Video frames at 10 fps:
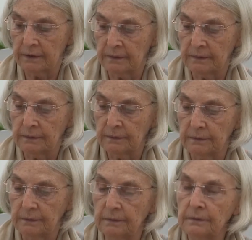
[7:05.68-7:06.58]

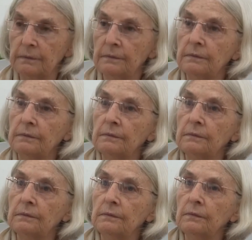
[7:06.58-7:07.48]

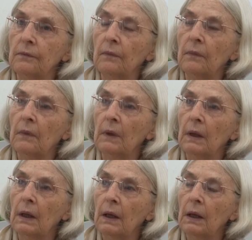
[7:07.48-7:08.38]
[no speech]